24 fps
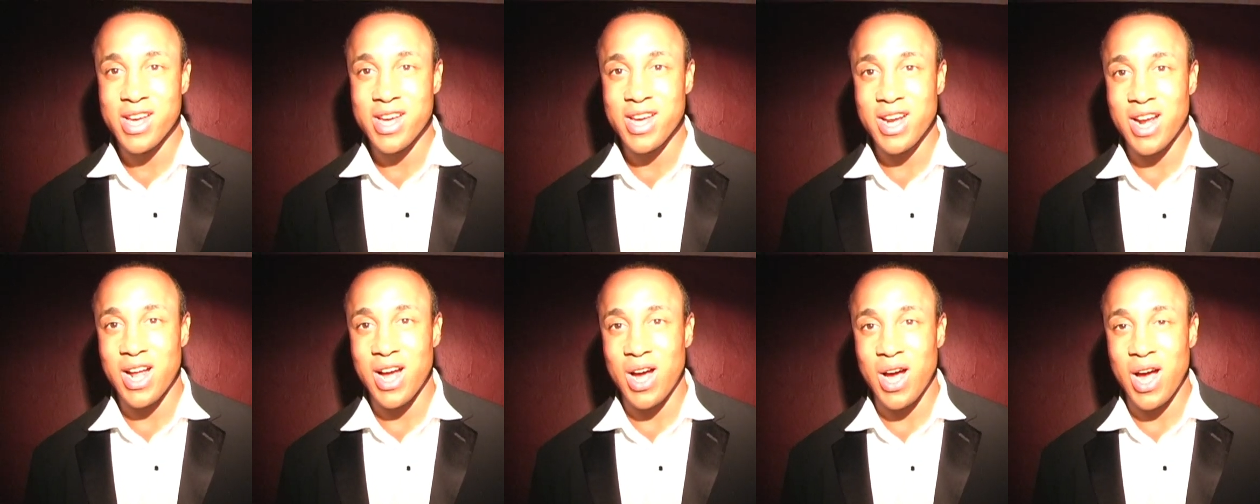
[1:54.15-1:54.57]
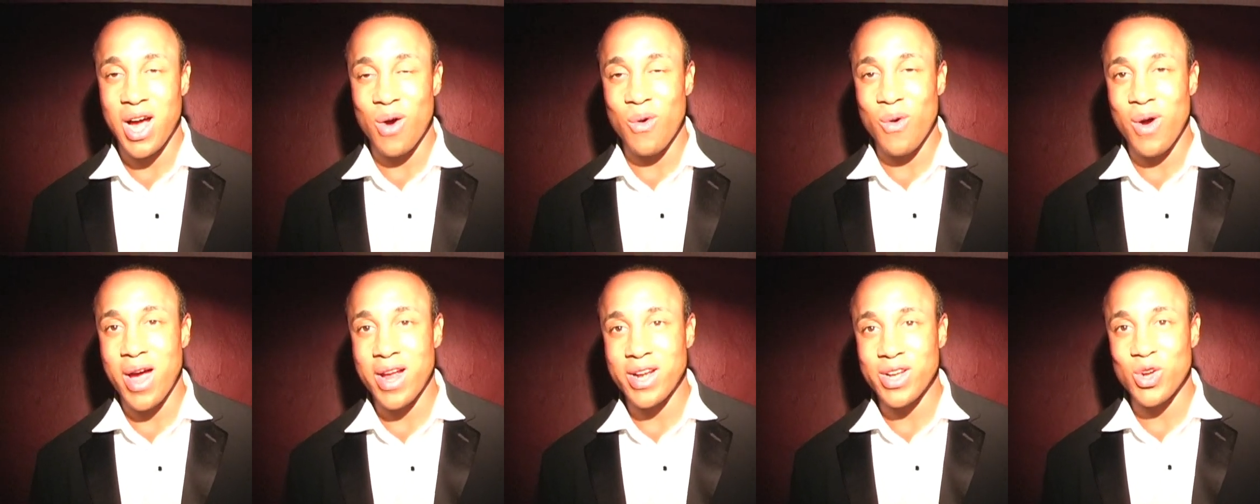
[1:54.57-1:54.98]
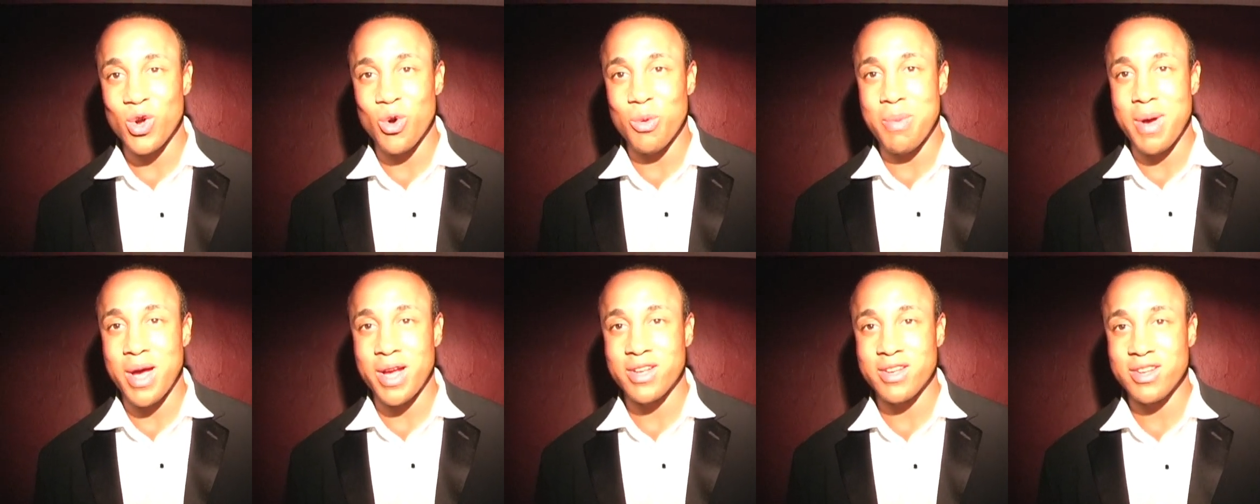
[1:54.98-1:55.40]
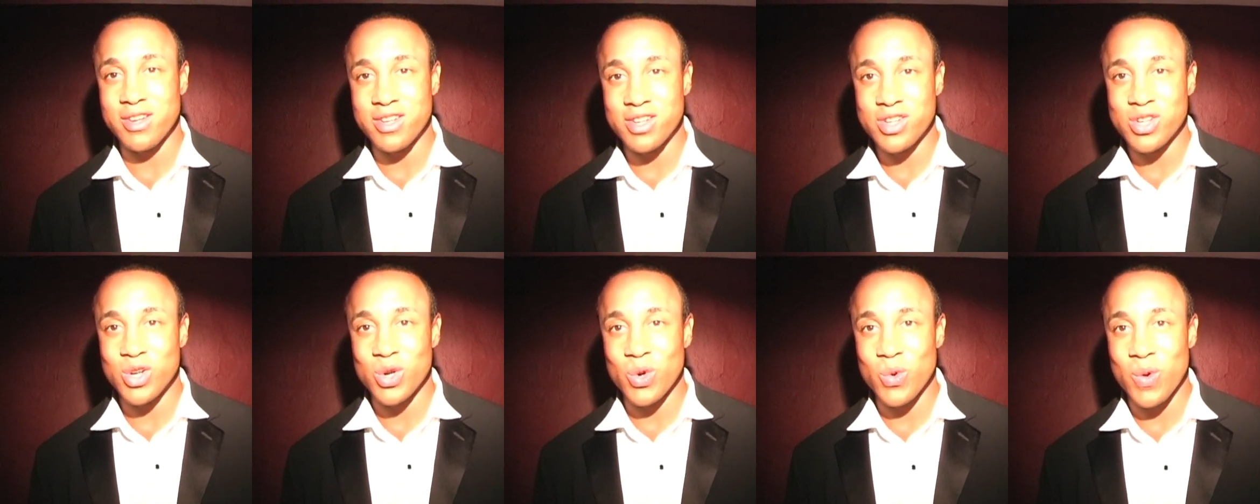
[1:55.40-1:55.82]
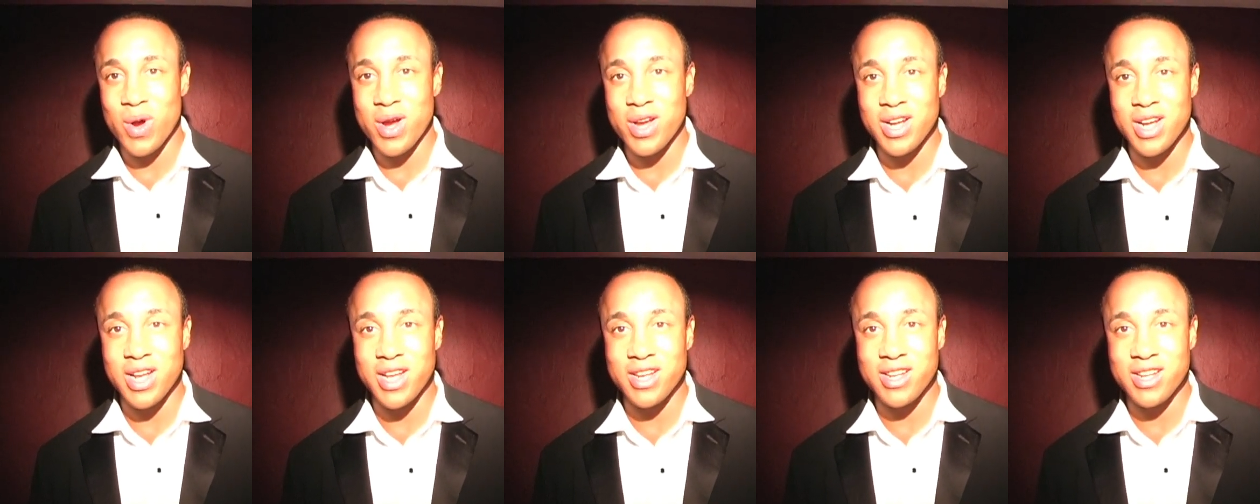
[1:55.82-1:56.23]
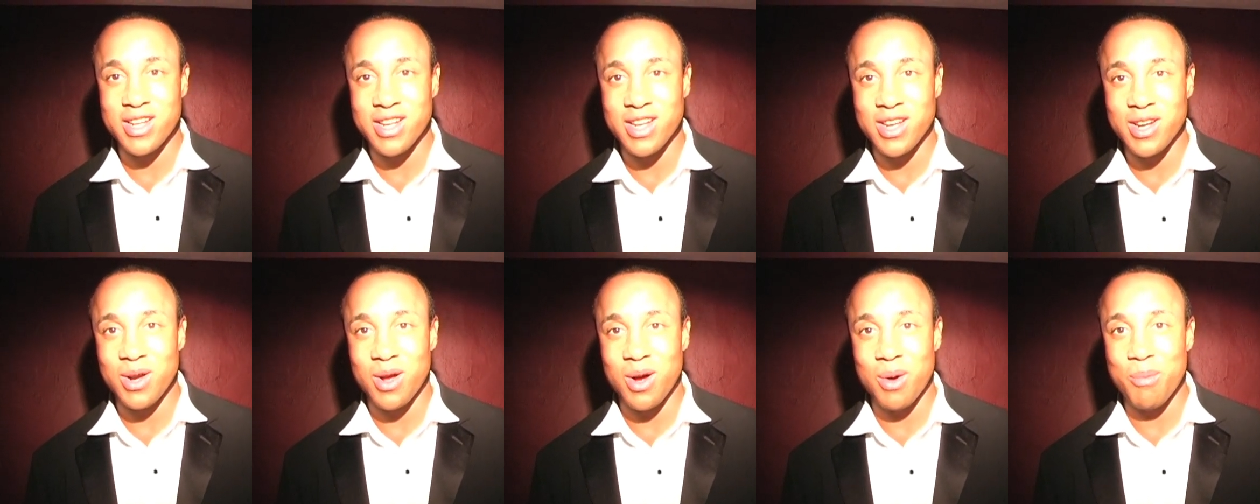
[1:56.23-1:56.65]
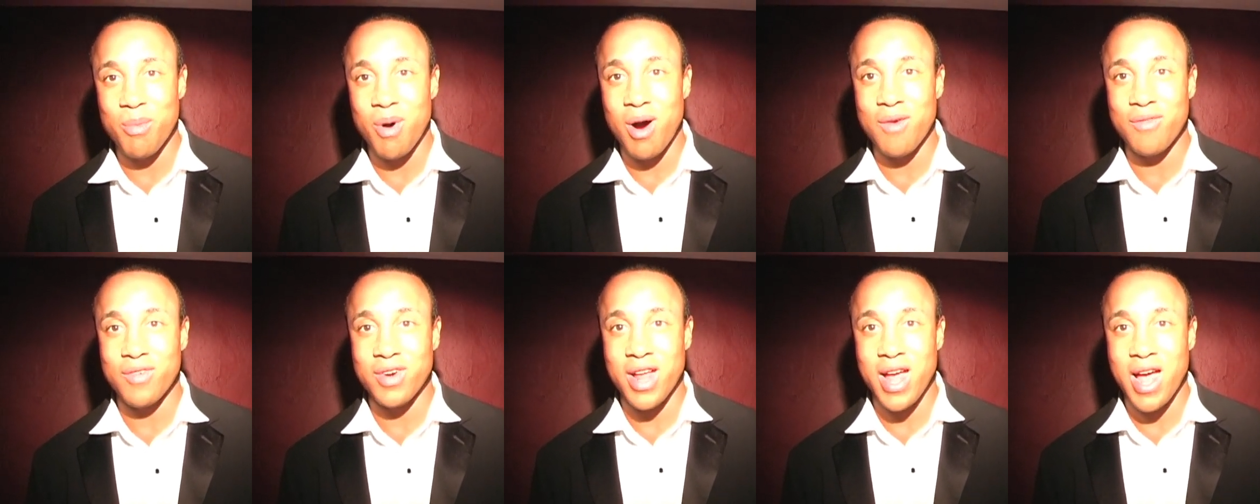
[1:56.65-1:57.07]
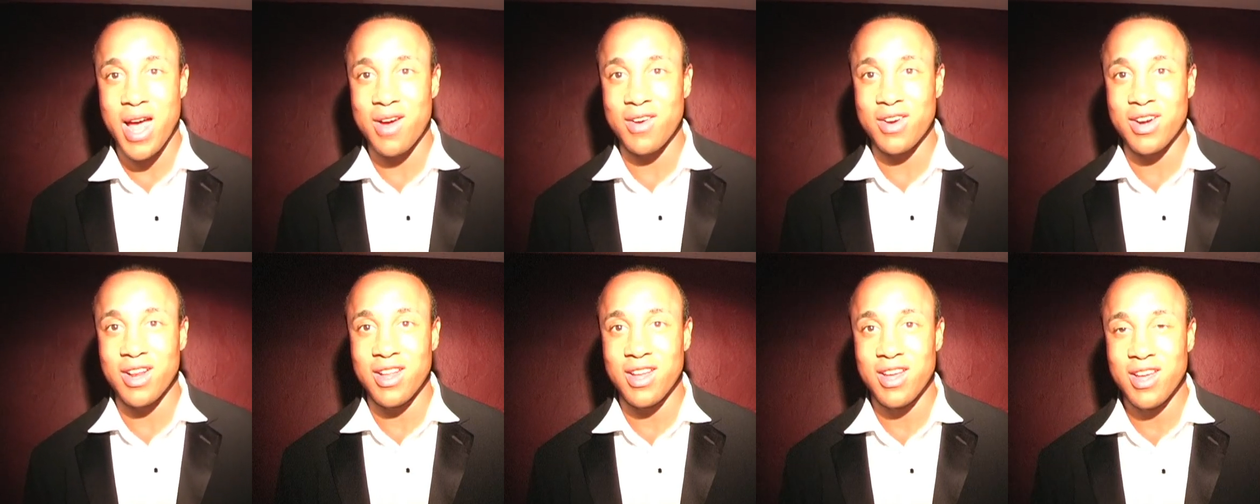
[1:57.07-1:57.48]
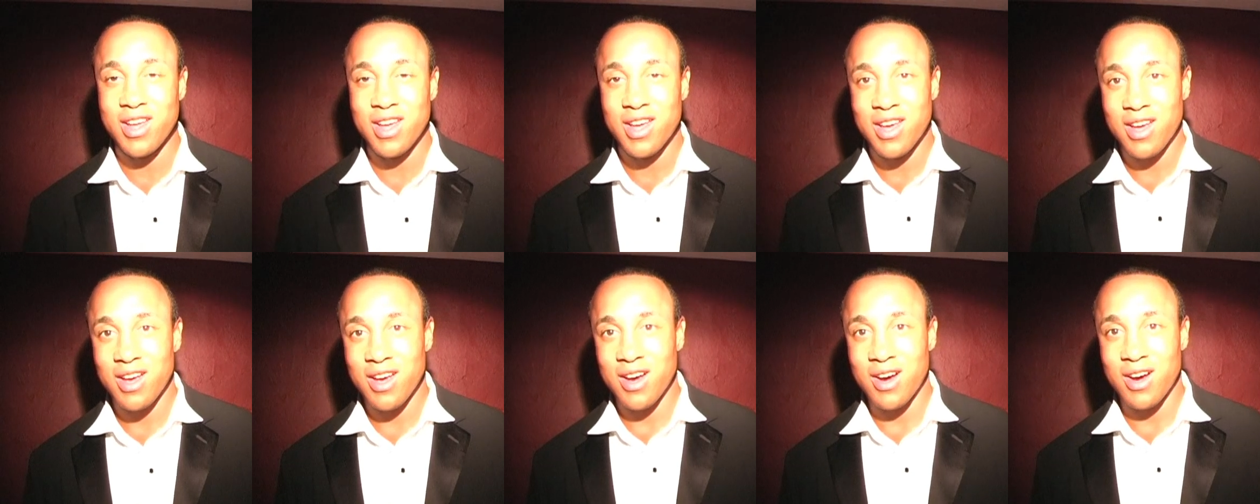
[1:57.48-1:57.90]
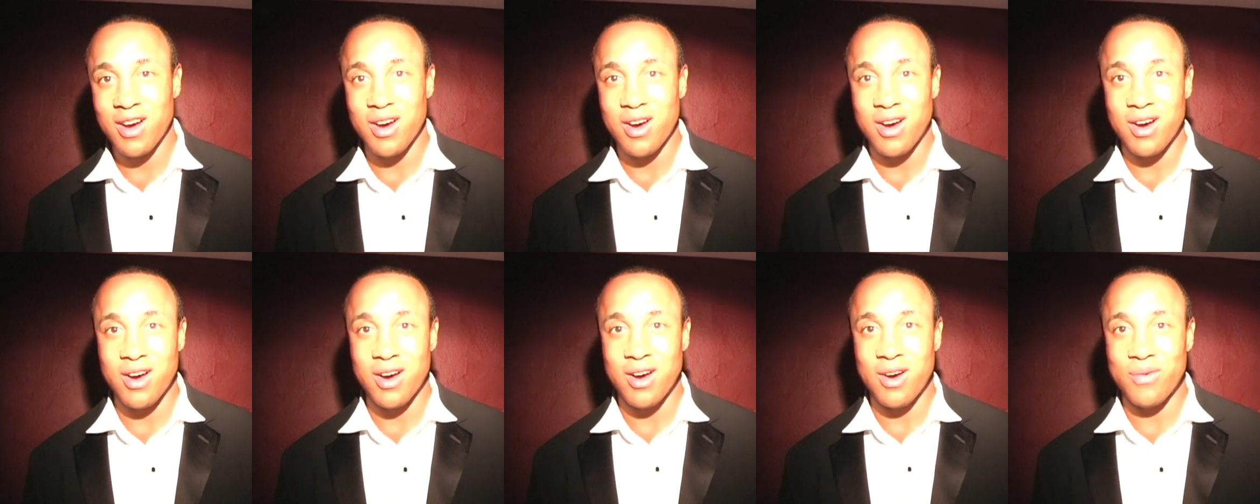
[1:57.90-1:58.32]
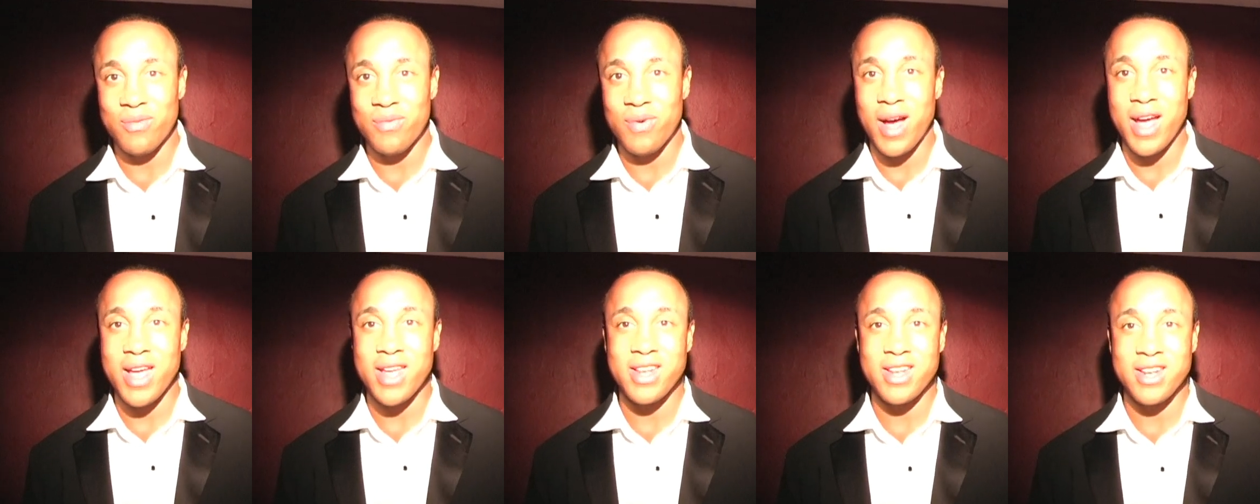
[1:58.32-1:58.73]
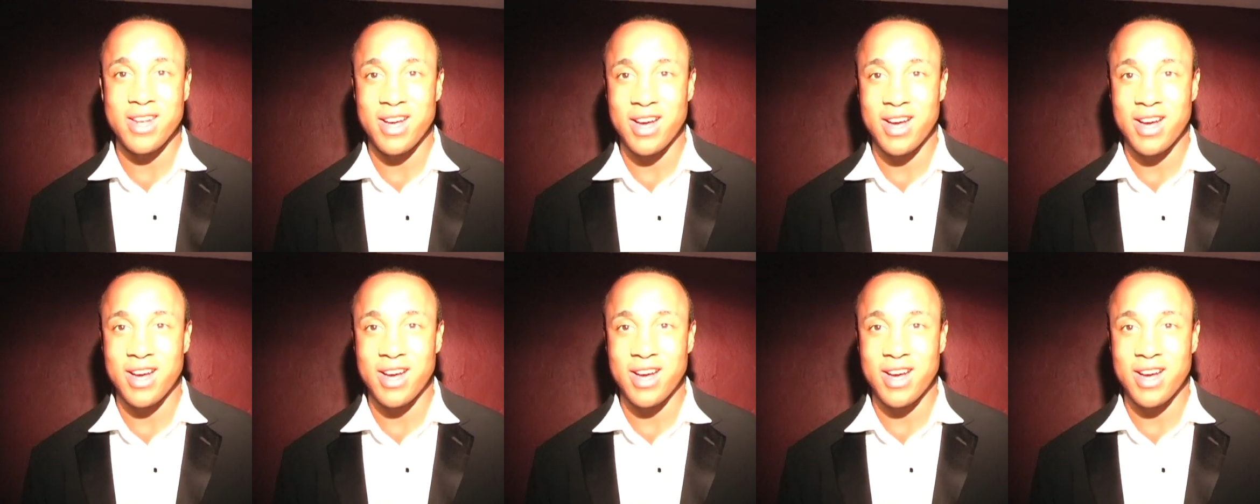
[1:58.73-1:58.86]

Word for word: And I, I would have to go back to the Sugar Ray Leonard and uh, Marvin Hagler uh, uh, fight.